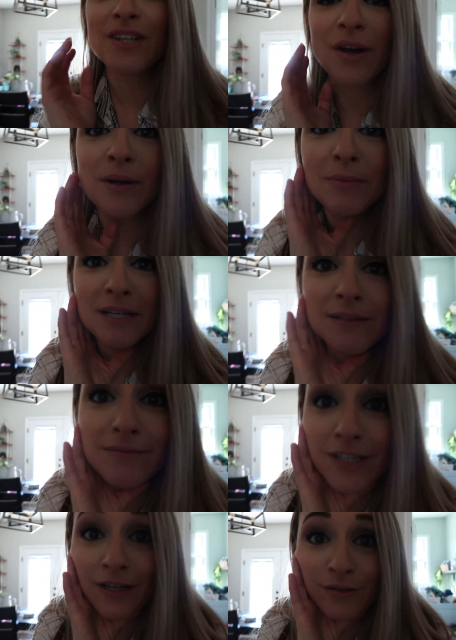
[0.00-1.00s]
Sorry, my
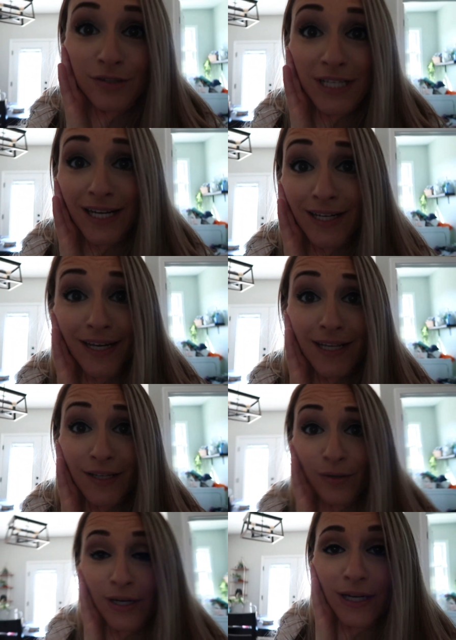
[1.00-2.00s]
toddler is getting
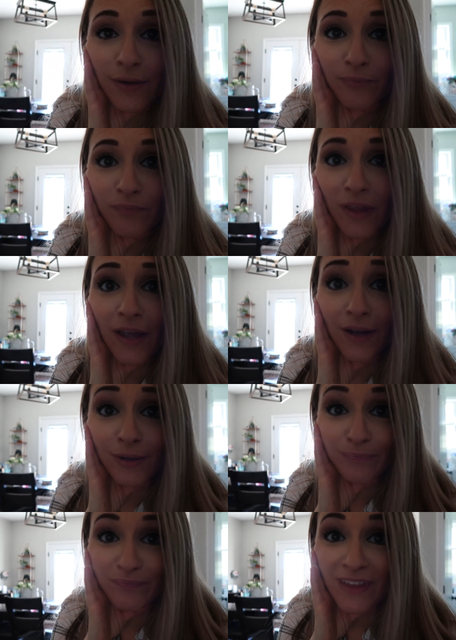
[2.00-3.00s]
naked right now.
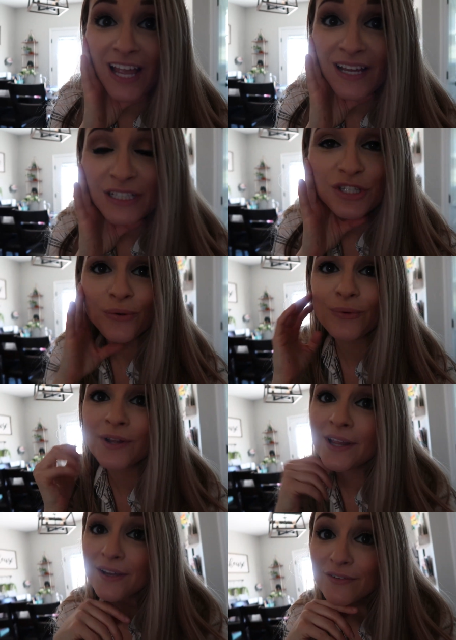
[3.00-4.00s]
Um, to
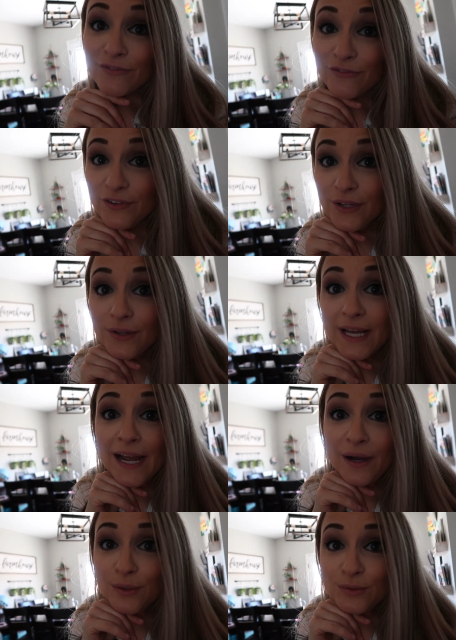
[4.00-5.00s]
really feel
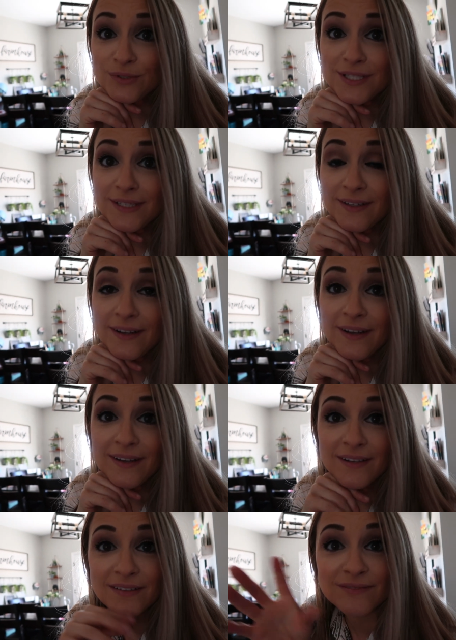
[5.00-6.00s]
out
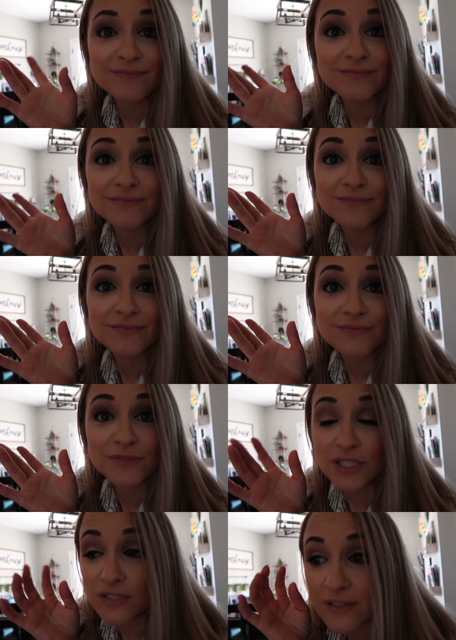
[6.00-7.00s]
uh,
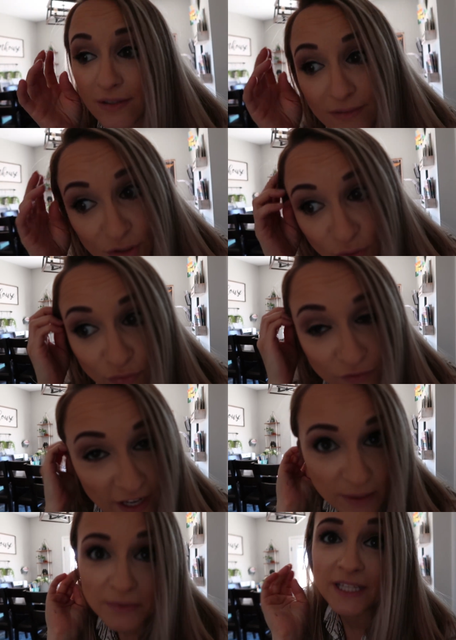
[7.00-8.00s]
just your
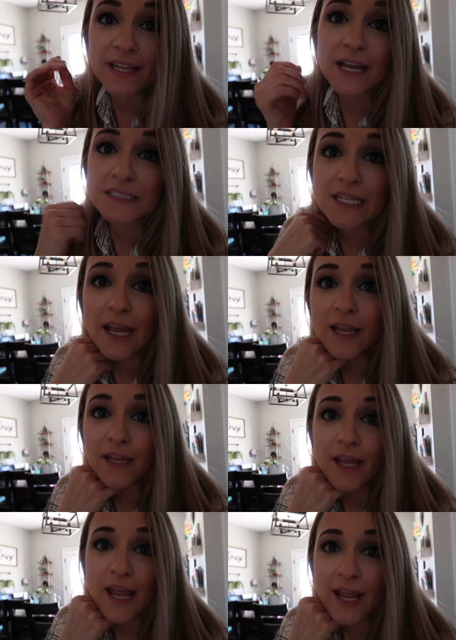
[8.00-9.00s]
family that
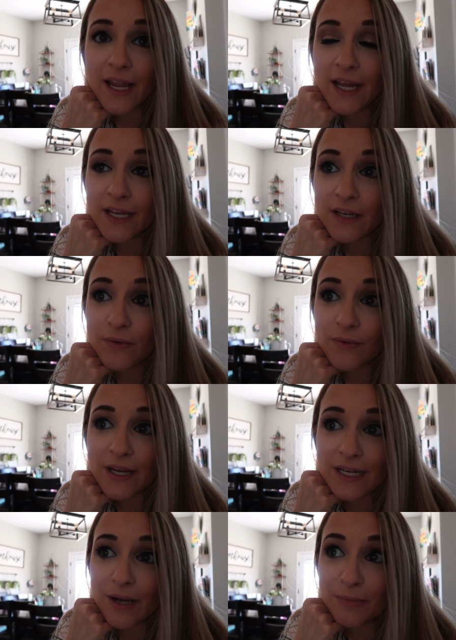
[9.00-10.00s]
day. And
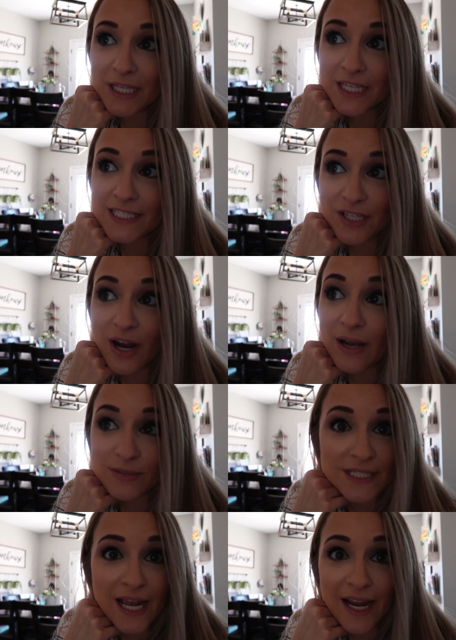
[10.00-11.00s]
right now my kids are
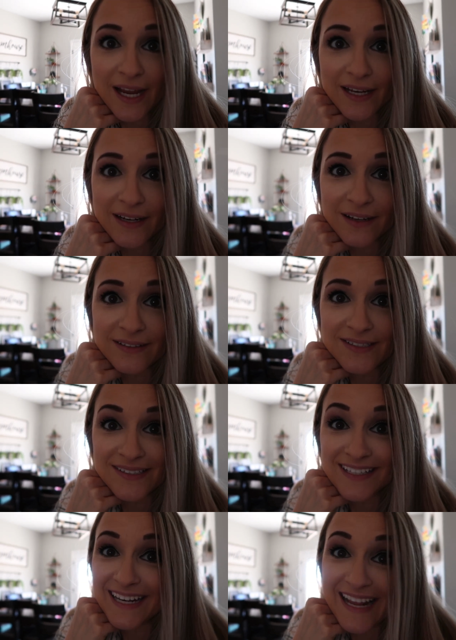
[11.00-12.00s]
outside
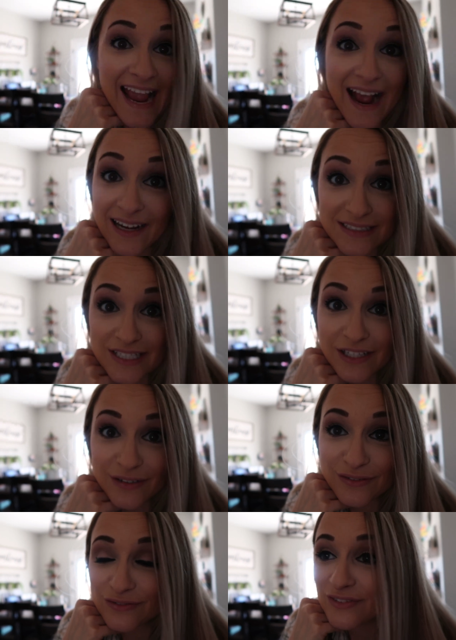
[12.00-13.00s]
getting
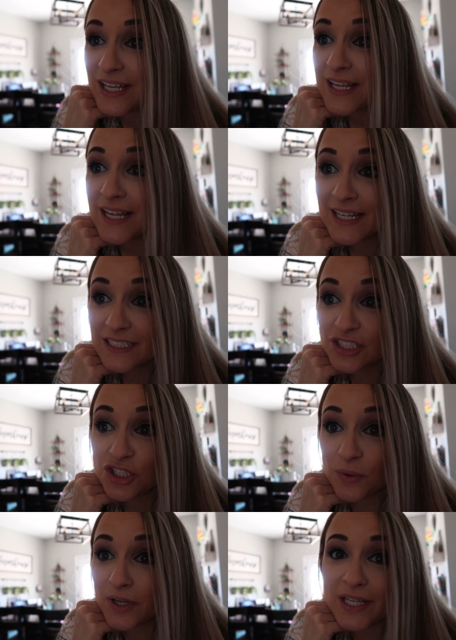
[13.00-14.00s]
active,
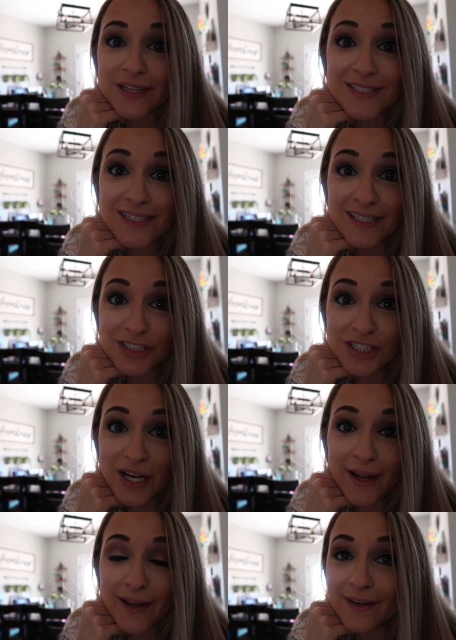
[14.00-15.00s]
enjoying the
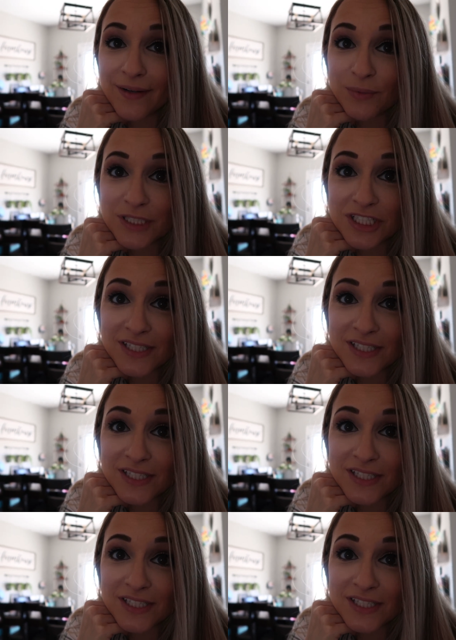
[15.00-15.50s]
sunshine. We